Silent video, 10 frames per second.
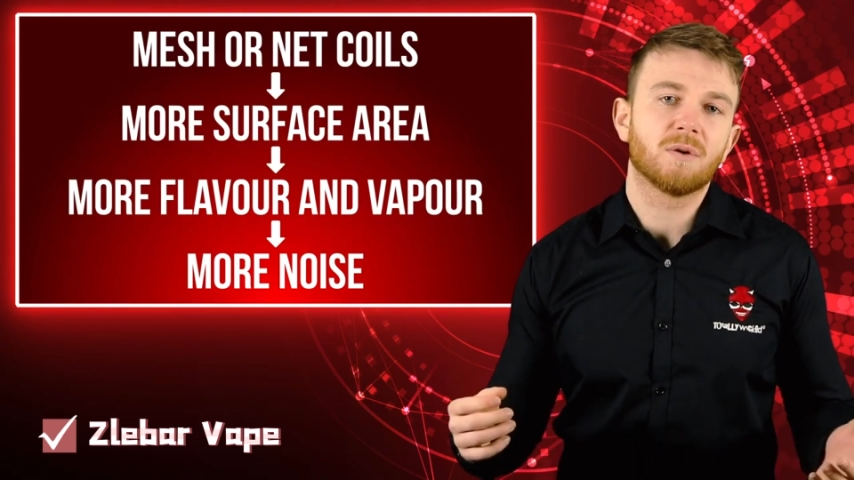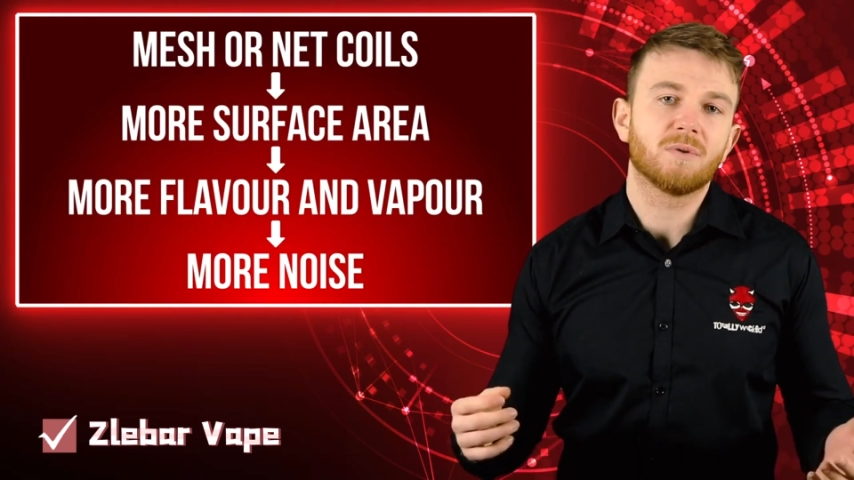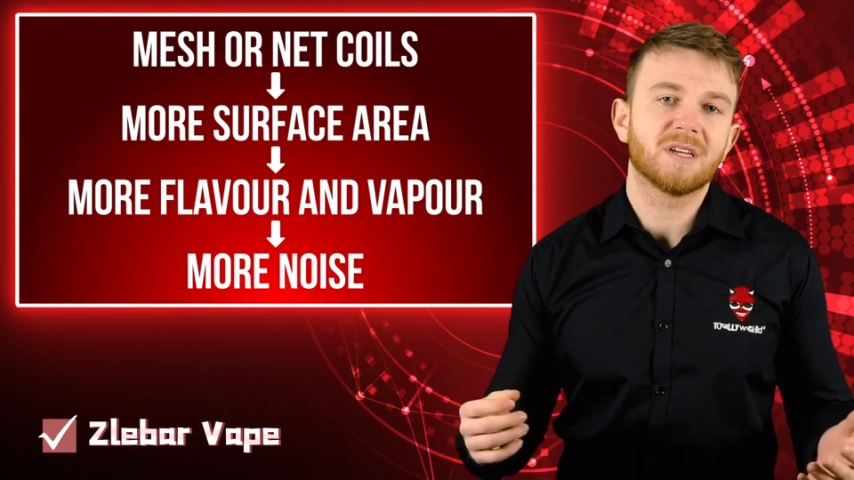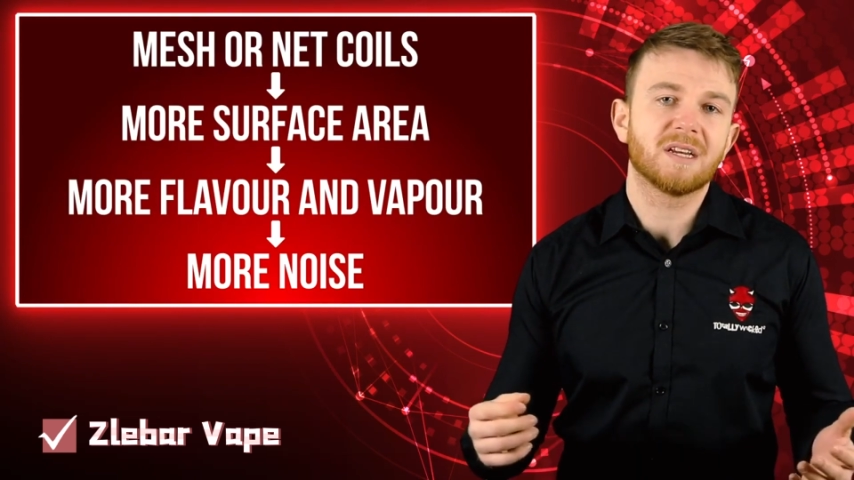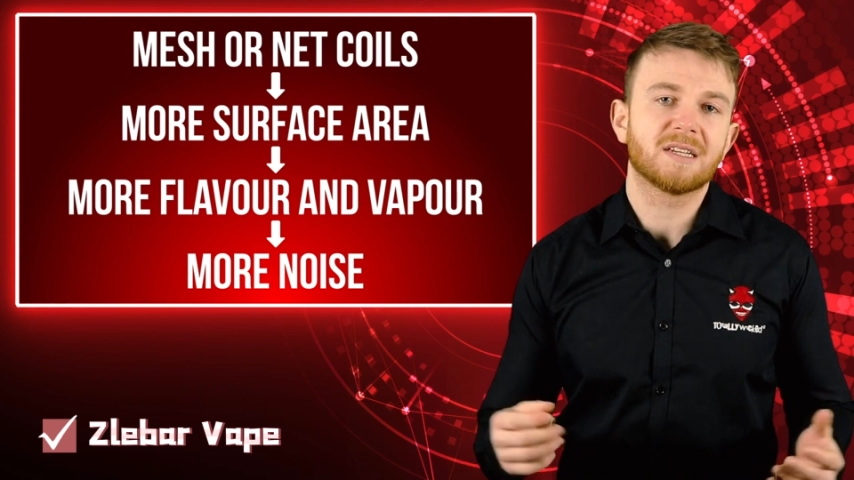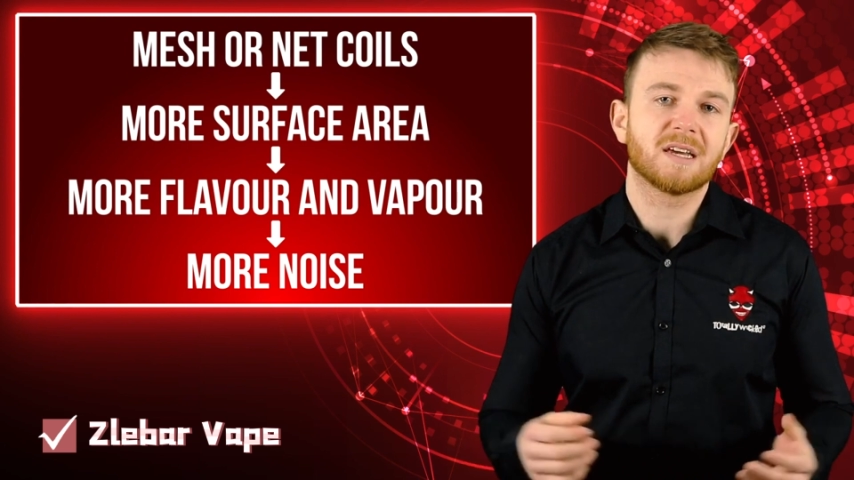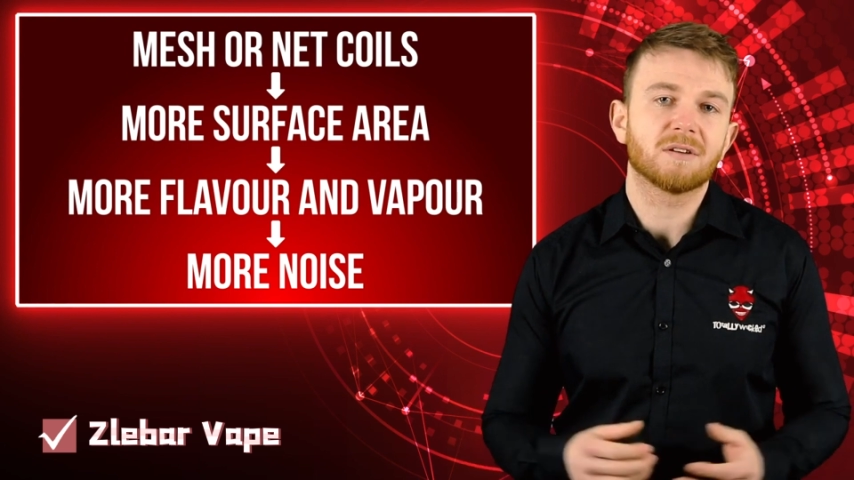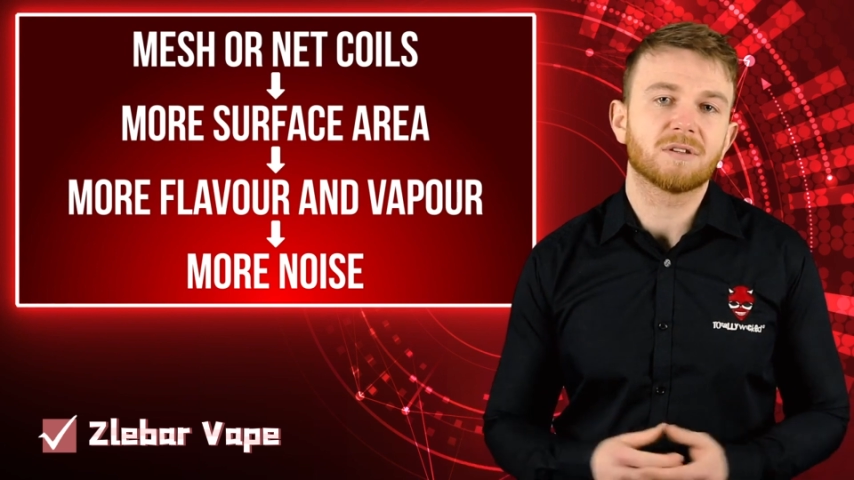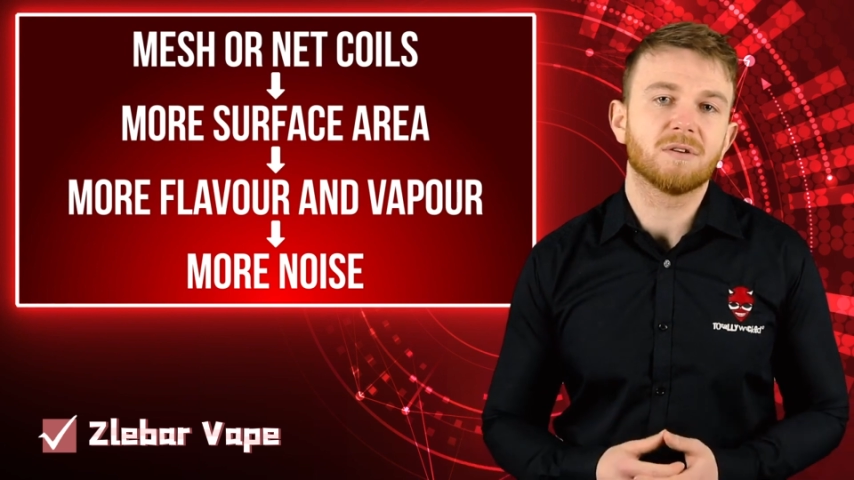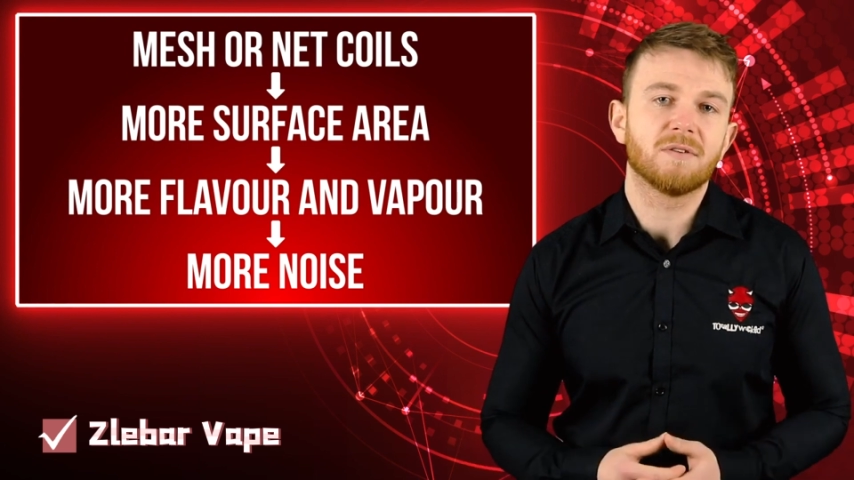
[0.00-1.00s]
within a day
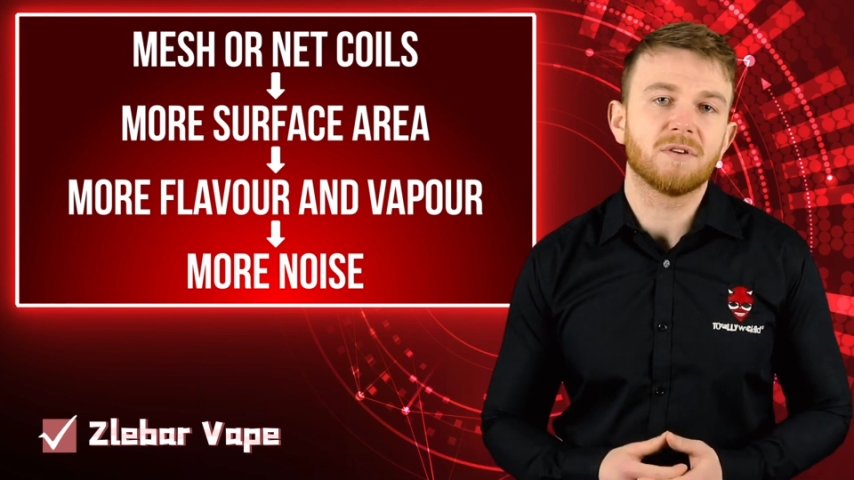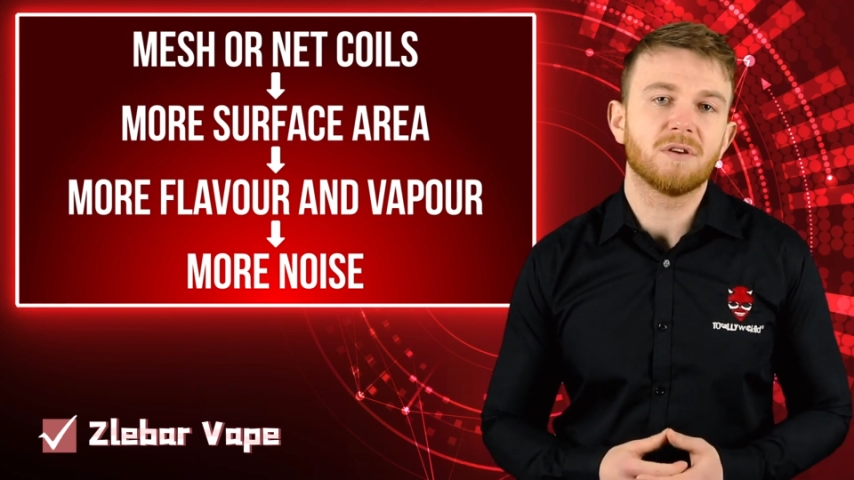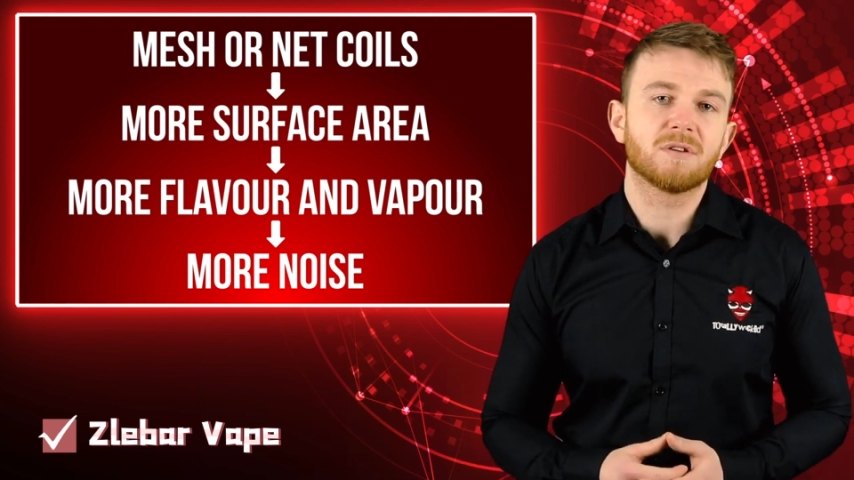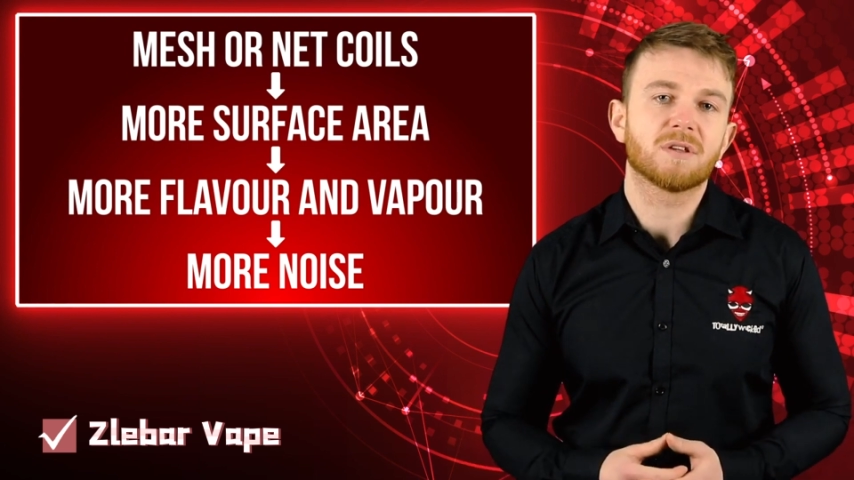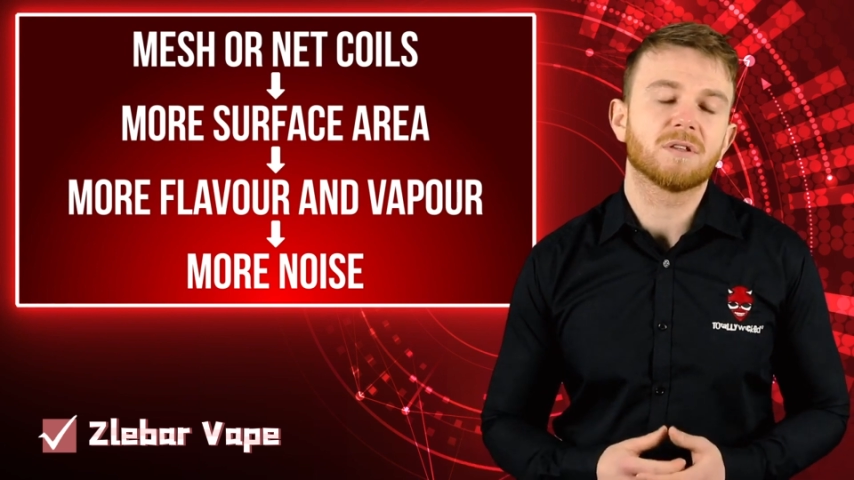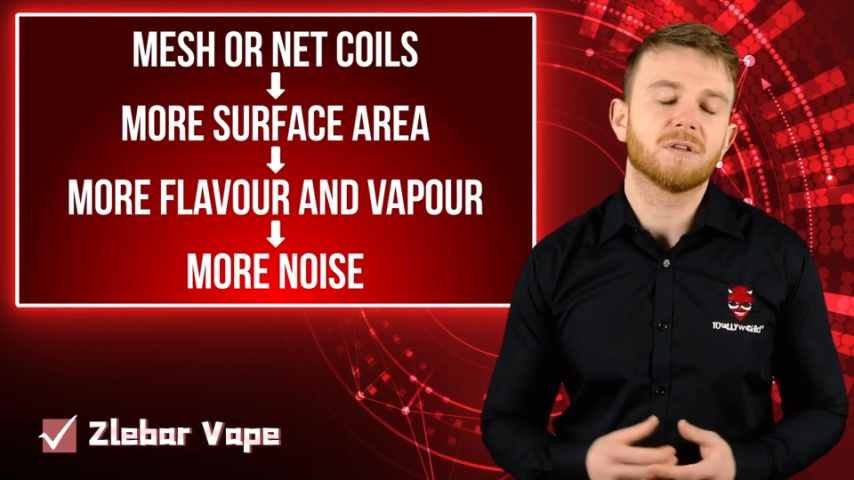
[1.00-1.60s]
or two of use,